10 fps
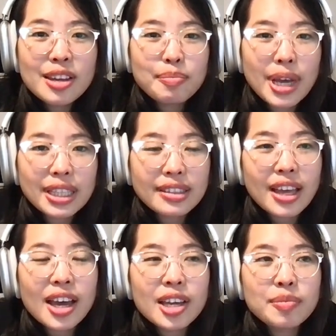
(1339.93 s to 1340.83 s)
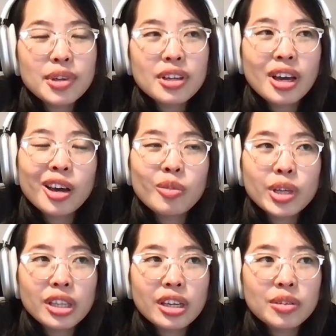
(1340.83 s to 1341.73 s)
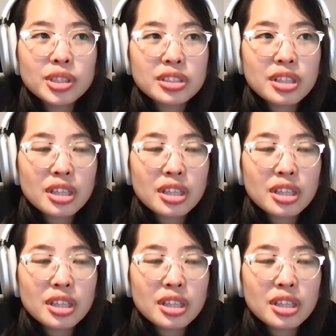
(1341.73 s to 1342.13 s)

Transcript: by the time, uh, when I was